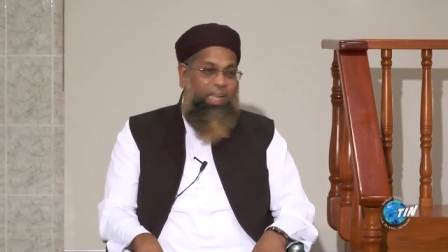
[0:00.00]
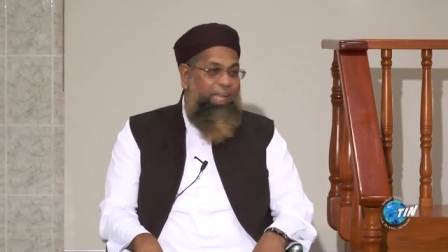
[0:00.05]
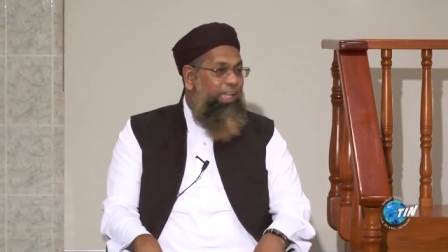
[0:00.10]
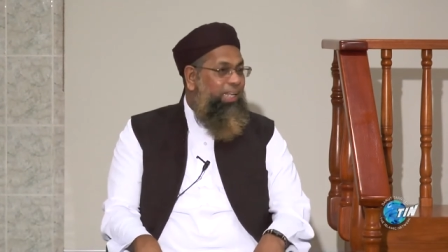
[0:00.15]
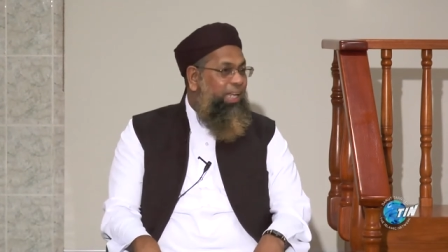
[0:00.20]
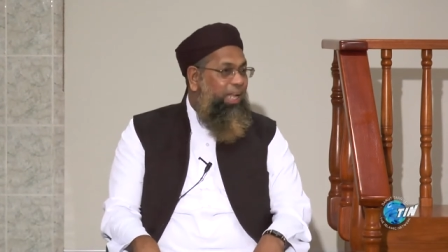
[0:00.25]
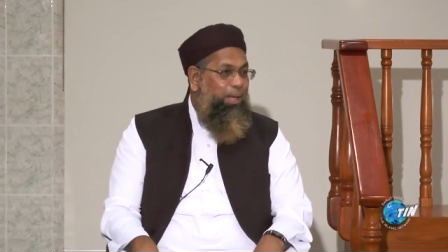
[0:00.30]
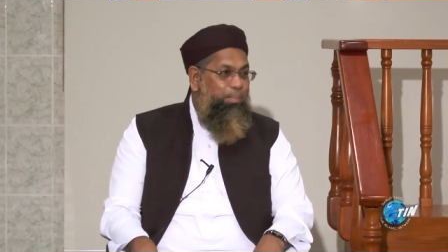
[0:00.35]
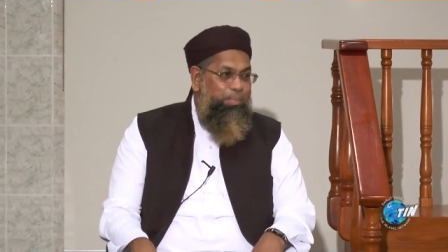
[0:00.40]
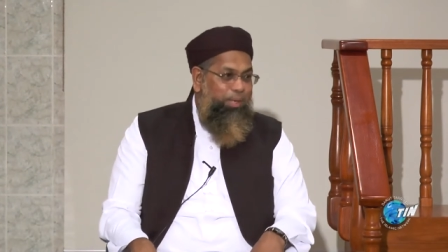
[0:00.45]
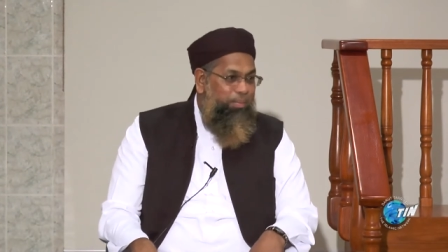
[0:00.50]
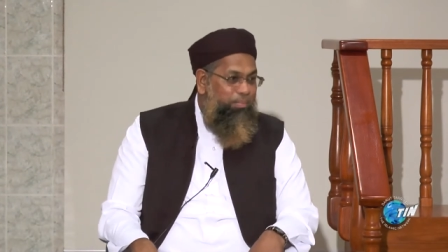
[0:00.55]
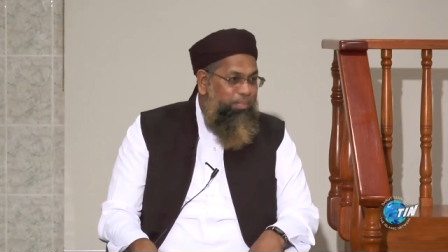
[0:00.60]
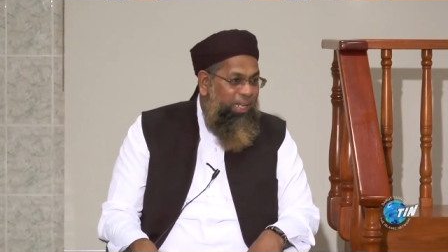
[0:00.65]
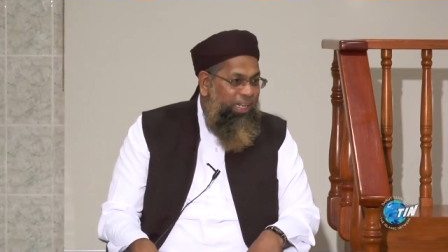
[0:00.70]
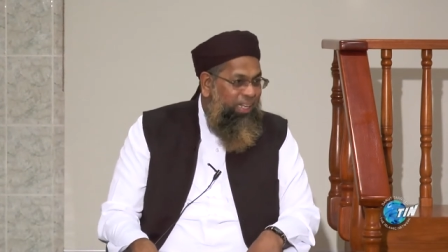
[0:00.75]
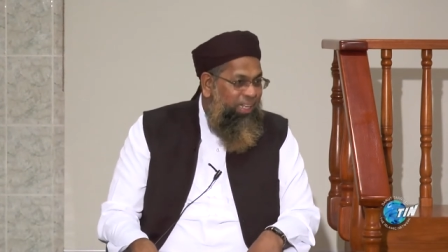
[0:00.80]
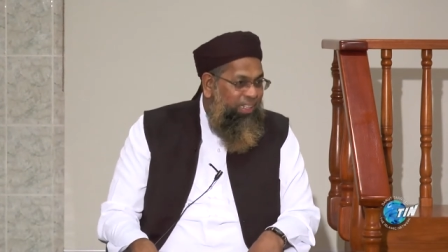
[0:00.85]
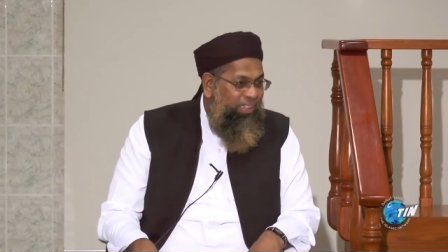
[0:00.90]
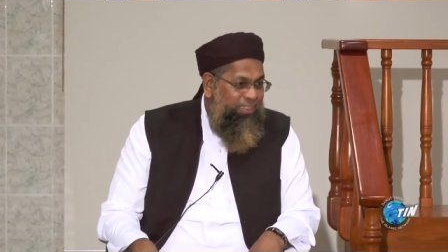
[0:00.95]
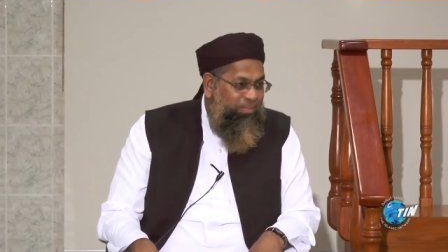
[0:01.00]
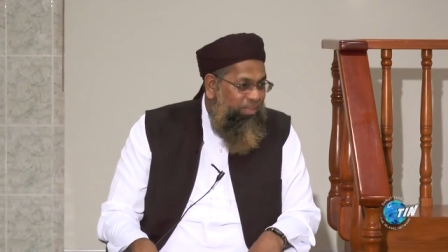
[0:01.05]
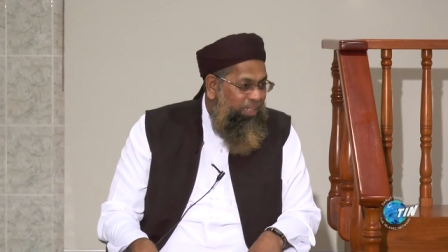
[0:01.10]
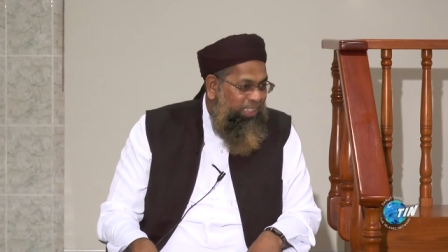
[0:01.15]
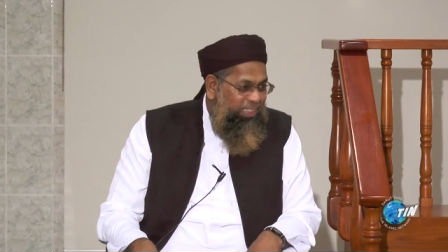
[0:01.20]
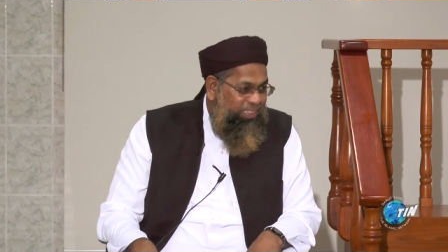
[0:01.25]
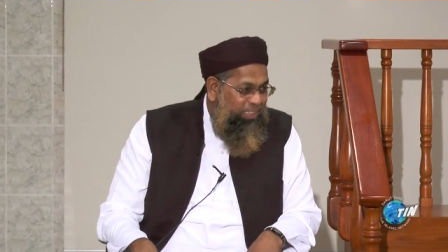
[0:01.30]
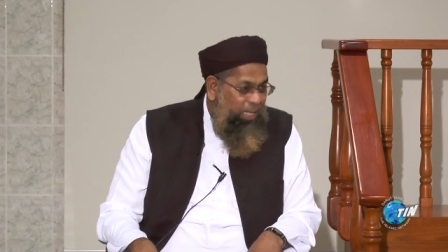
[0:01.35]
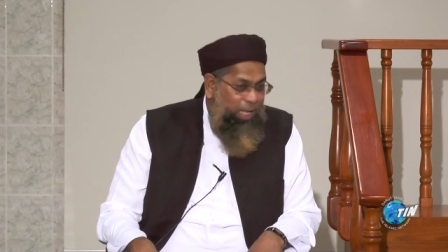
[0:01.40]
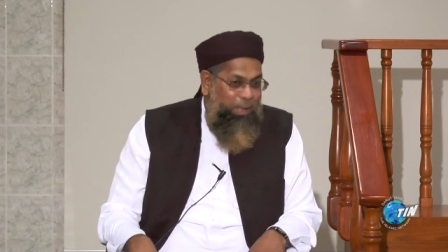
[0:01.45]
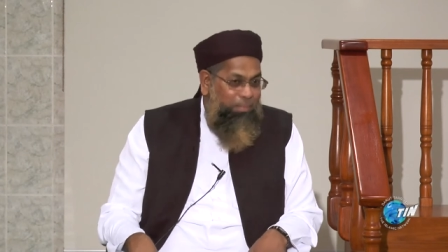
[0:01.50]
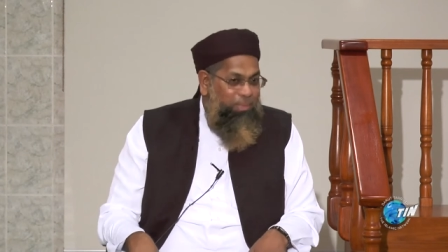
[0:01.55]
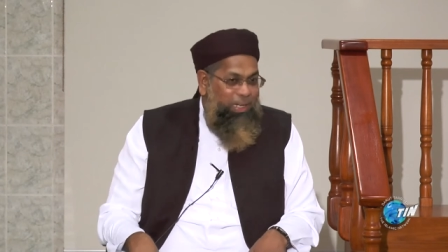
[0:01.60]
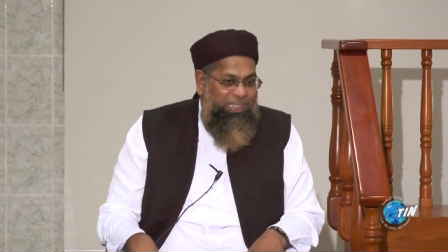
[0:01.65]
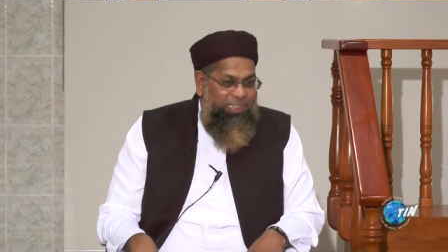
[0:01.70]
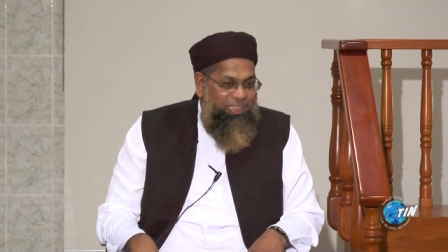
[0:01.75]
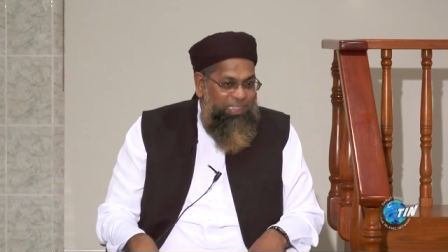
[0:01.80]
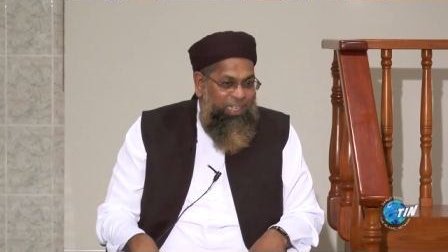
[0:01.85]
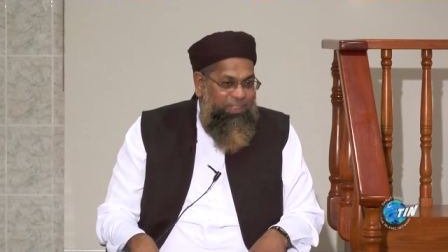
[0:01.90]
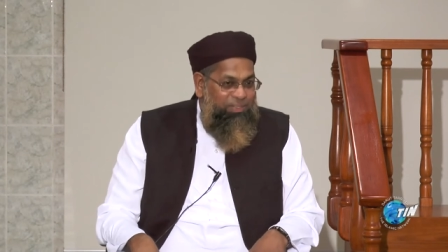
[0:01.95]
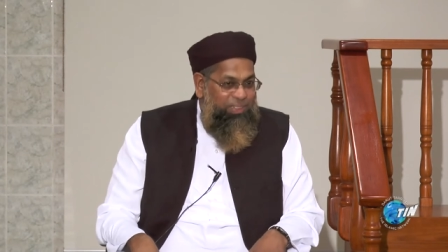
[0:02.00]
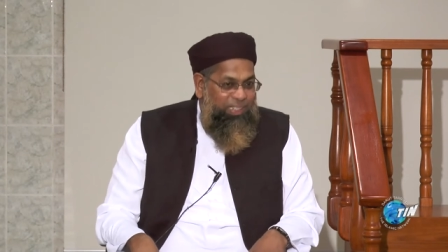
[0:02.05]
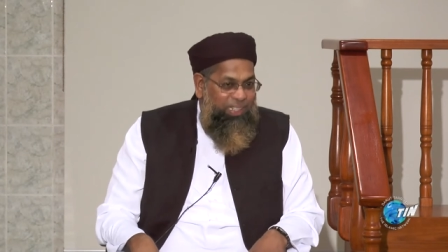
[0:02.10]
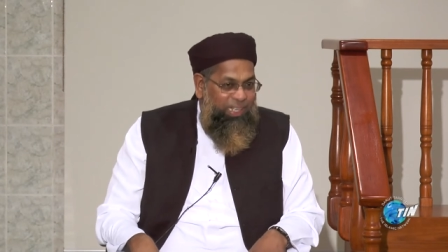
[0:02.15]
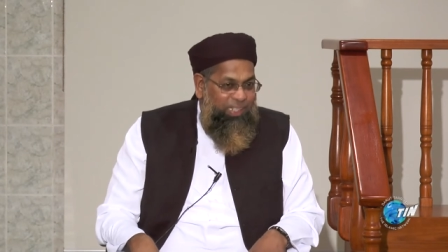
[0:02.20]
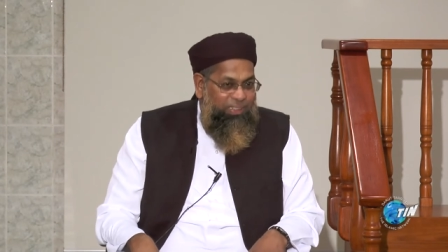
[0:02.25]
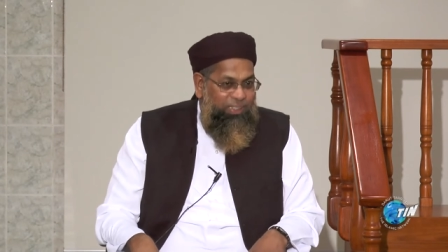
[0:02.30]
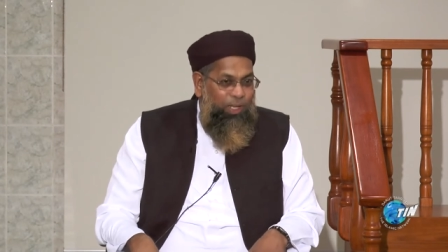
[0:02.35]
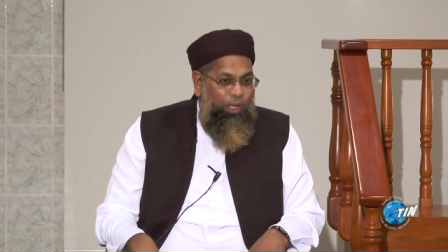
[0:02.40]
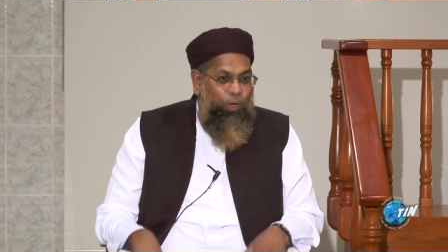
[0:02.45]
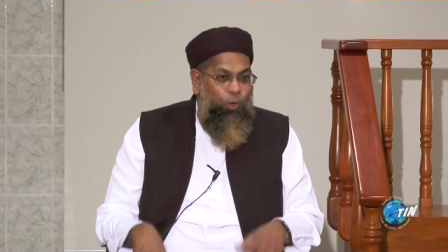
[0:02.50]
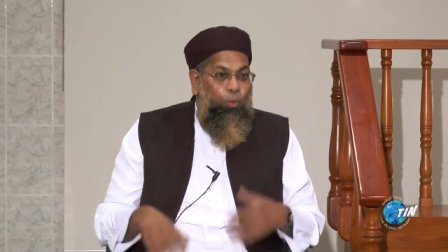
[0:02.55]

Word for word: I can't bring my, my, myself to that.